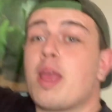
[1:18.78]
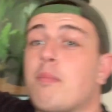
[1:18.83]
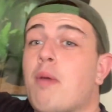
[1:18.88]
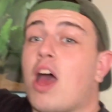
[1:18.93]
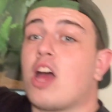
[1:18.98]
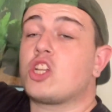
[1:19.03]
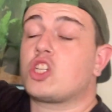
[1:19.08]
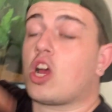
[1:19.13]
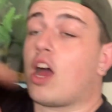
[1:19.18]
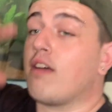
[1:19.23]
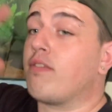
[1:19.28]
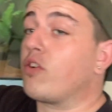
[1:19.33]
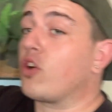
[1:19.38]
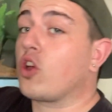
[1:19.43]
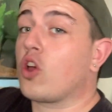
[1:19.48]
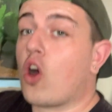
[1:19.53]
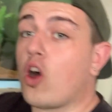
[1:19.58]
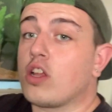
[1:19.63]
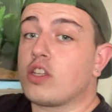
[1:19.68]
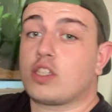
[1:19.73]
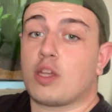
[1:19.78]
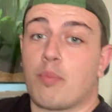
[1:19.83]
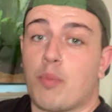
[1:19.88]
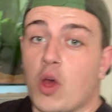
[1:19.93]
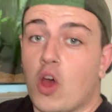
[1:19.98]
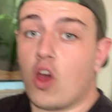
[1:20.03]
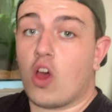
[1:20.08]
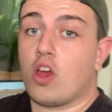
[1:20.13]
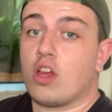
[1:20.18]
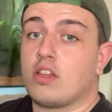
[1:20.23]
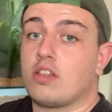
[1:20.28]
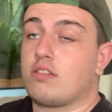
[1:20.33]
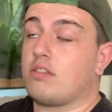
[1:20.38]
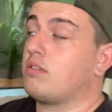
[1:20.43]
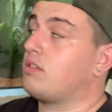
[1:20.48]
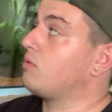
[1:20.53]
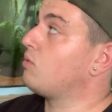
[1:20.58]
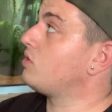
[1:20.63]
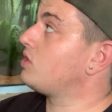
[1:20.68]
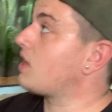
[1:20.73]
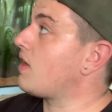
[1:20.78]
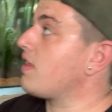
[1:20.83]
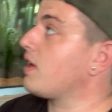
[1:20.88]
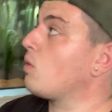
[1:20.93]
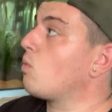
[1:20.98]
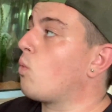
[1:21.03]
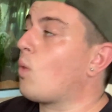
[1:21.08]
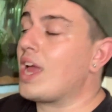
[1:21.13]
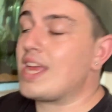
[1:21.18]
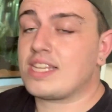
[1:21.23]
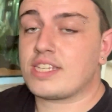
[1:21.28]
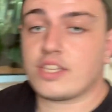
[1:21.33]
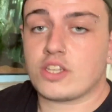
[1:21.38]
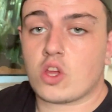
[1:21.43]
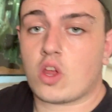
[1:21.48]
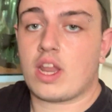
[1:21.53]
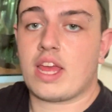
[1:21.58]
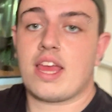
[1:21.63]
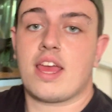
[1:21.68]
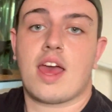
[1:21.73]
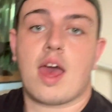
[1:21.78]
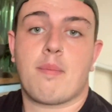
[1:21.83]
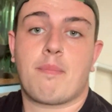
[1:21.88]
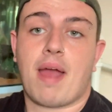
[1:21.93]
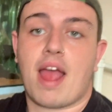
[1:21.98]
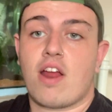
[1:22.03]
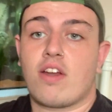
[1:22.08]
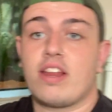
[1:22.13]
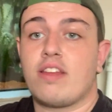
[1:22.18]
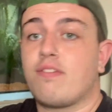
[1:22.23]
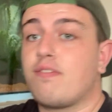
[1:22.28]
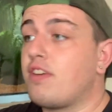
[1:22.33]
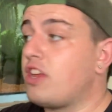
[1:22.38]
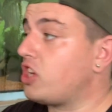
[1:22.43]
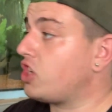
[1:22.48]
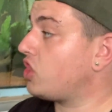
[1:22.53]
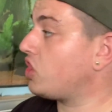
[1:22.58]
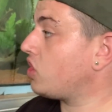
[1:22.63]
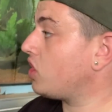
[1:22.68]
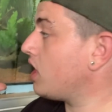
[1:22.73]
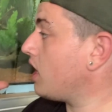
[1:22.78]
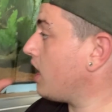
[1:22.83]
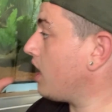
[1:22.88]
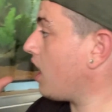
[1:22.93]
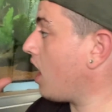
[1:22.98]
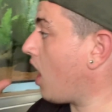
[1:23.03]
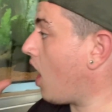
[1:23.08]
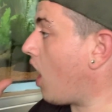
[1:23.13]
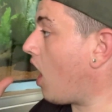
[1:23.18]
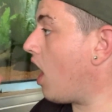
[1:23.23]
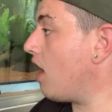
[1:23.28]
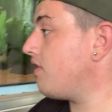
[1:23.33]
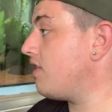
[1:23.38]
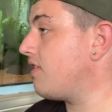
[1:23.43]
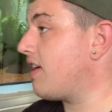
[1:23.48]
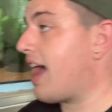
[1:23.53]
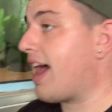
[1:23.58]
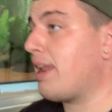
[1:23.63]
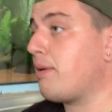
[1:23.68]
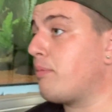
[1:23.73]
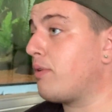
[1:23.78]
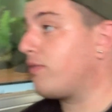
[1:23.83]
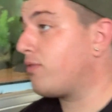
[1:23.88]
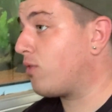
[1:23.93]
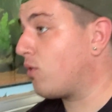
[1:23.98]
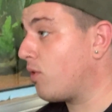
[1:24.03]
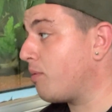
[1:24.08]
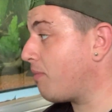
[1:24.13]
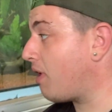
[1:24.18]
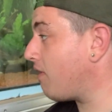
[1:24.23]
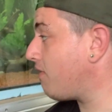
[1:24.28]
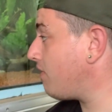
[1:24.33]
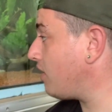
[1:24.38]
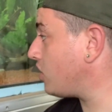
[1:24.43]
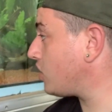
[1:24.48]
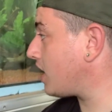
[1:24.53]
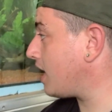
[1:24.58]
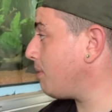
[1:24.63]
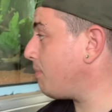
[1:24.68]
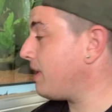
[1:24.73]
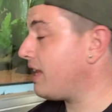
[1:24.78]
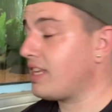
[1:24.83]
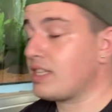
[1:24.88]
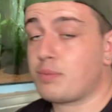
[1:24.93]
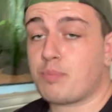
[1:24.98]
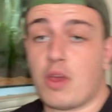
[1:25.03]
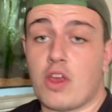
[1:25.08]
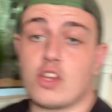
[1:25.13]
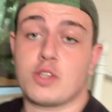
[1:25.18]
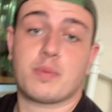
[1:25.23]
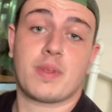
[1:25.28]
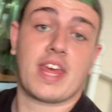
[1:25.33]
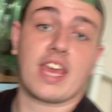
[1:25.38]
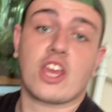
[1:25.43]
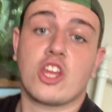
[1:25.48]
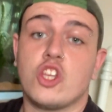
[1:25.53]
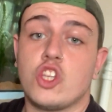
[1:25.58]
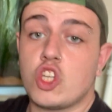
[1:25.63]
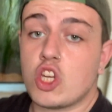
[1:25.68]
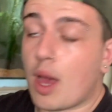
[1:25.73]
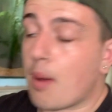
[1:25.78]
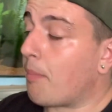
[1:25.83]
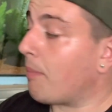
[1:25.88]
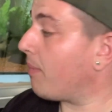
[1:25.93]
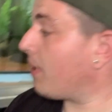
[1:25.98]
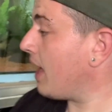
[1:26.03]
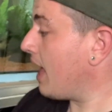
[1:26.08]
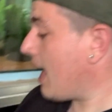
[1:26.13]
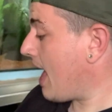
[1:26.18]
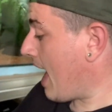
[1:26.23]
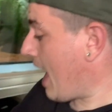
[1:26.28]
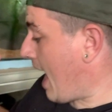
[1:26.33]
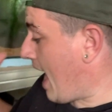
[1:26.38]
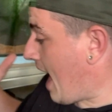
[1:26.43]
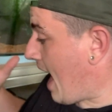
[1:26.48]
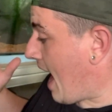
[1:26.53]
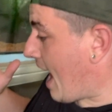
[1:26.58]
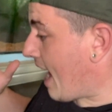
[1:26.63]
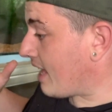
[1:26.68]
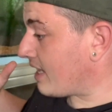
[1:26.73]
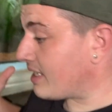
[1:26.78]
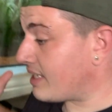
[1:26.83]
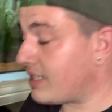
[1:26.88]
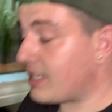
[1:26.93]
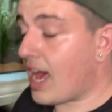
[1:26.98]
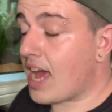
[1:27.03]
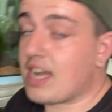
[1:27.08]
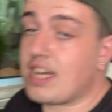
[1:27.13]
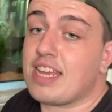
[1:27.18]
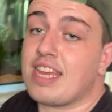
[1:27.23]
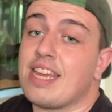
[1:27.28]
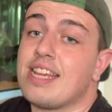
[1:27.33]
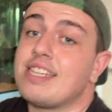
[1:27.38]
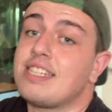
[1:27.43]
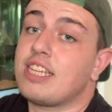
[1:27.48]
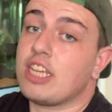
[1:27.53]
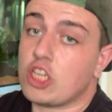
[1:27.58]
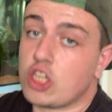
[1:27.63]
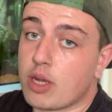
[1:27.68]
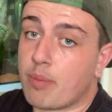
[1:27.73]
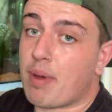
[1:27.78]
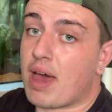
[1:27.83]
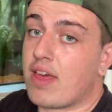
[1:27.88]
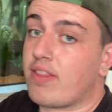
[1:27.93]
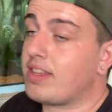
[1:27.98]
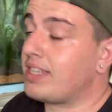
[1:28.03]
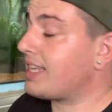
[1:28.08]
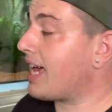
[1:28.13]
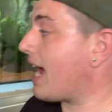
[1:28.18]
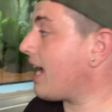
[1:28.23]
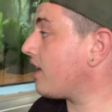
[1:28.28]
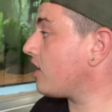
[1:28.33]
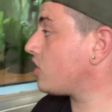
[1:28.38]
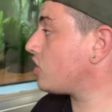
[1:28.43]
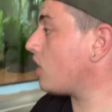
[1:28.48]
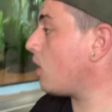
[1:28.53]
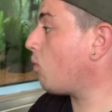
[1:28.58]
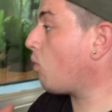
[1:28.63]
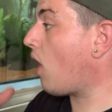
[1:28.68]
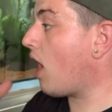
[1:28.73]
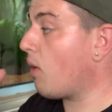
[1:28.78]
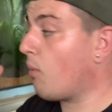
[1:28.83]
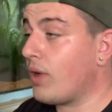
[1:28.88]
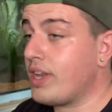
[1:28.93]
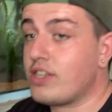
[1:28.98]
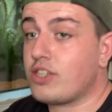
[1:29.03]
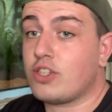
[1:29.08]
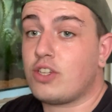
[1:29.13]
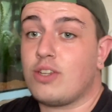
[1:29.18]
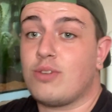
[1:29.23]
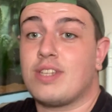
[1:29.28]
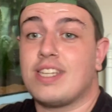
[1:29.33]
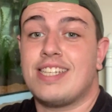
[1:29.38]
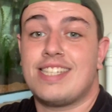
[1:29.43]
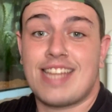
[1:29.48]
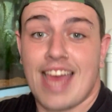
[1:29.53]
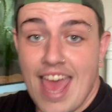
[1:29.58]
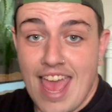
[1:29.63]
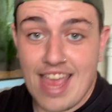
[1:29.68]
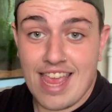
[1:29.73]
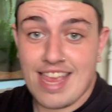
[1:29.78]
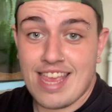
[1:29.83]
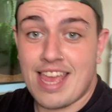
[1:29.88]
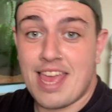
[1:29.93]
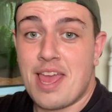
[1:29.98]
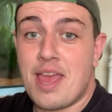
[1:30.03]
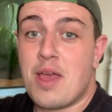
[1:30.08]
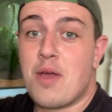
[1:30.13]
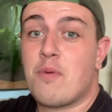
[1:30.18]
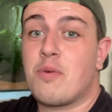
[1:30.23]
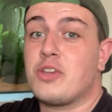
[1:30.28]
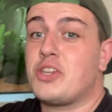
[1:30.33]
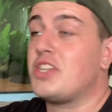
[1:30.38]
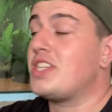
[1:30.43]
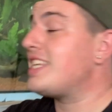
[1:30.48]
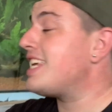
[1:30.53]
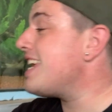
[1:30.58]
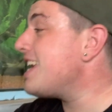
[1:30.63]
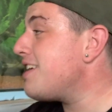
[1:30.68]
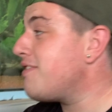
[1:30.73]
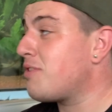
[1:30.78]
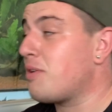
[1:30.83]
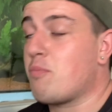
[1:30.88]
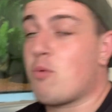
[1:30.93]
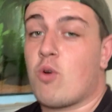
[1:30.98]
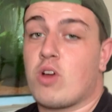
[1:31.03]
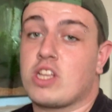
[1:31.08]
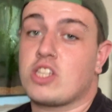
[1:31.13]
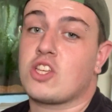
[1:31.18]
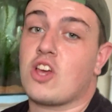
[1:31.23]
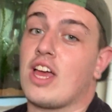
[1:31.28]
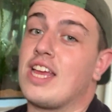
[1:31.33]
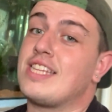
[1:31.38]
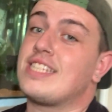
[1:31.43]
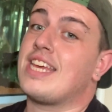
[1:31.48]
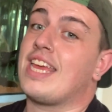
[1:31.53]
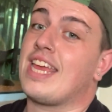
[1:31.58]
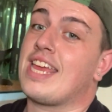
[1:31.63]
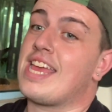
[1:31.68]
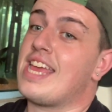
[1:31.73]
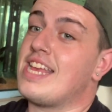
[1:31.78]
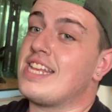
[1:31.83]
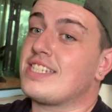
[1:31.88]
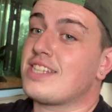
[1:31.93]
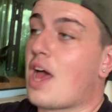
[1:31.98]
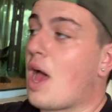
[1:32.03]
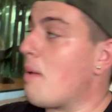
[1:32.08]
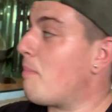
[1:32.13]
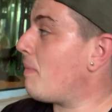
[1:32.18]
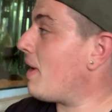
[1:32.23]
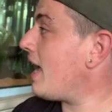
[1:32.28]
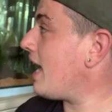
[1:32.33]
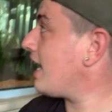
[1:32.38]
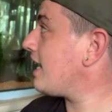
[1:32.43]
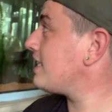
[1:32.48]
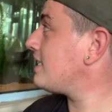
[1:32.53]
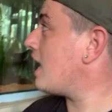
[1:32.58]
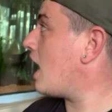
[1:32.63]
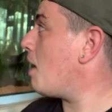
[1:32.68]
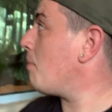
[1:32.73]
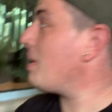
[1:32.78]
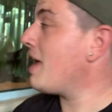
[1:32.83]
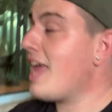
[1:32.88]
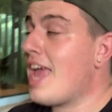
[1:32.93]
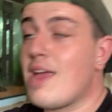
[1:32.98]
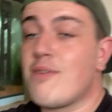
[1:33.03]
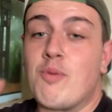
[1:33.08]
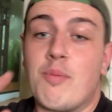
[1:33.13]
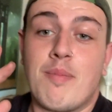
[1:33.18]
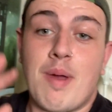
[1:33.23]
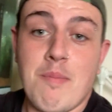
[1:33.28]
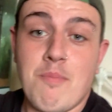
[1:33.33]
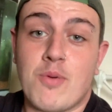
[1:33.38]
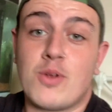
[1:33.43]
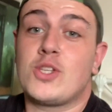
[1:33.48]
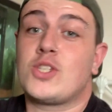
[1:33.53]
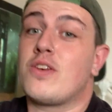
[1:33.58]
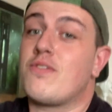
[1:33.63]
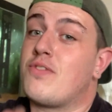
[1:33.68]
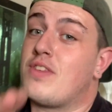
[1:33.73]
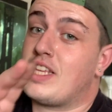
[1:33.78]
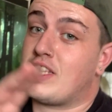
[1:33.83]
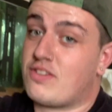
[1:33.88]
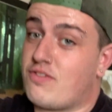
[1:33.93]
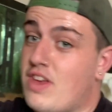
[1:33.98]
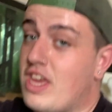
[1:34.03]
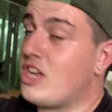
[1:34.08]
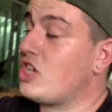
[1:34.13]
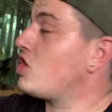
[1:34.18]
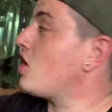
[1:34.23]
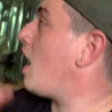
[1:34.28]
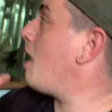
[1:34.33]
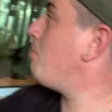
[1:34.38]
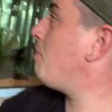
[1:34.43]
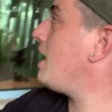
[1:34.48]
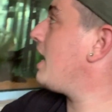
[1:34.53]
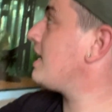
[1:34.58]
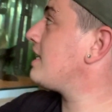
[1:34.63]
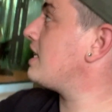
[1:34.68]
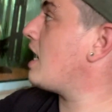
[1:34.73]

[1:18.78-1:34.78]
much I forgot to put something weighted on it. Apparently fish, I've never had it before in my fish keeping experience, but they can jump, and sadly it did jump out of the tank. So what I went to do today, which is even more exciting, is I picked up, in remembrance of this fish, I picked